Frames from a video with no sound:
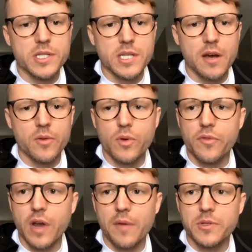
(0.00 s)
Yeah. We've got
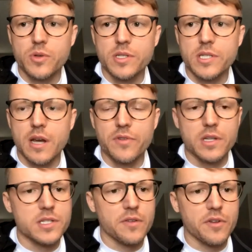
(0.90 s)
between 70 and
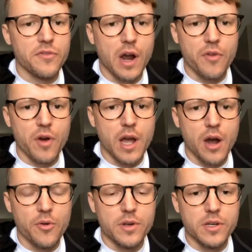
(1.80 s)
75 right now. I would
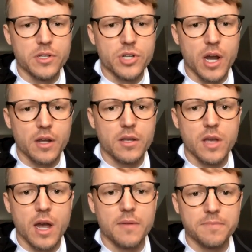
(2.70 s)
need to check. Yeah.
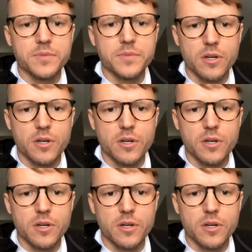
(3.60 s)
So